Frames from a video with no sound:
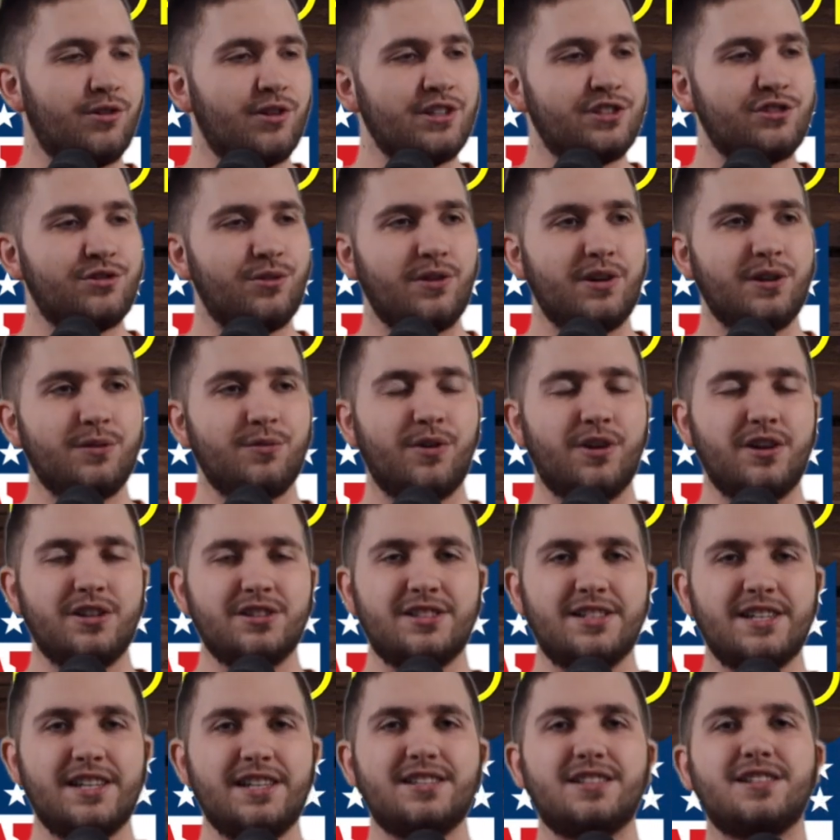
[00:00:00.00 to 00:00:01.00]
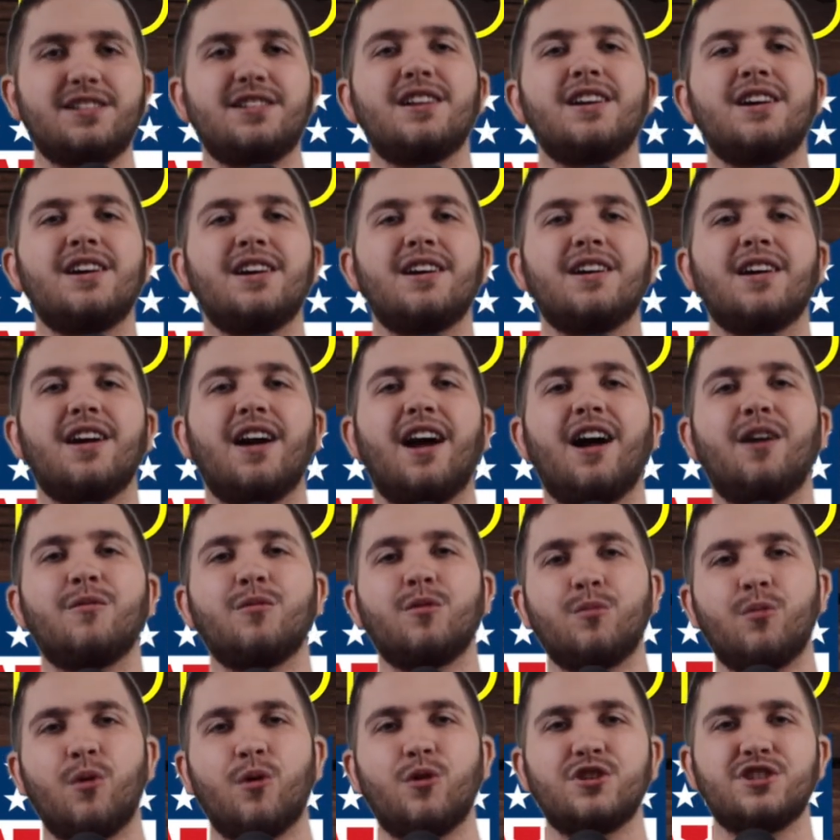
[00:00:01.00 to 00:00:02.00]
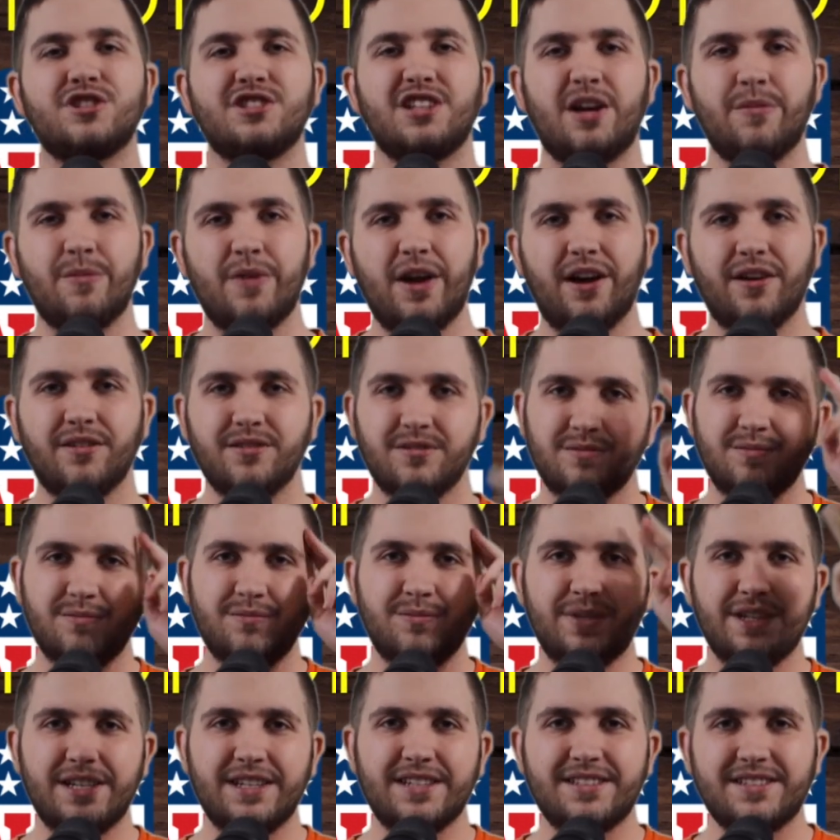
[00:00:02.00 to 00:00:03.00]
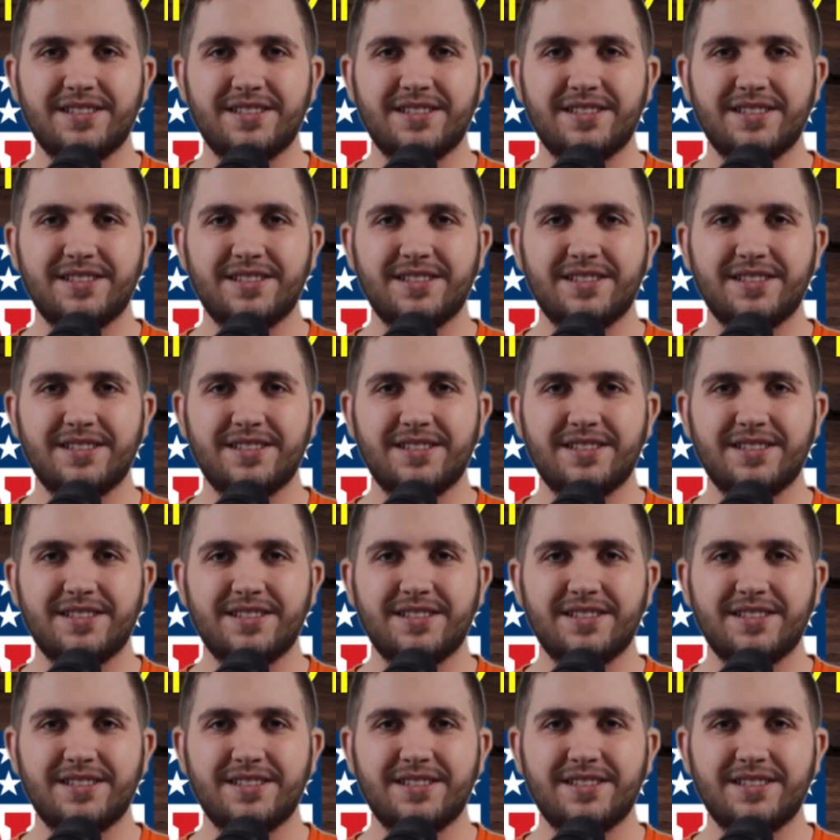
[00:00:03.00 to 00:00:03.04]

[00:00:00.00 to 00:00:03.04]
2021 season. I'm Will Morris, and I'm out.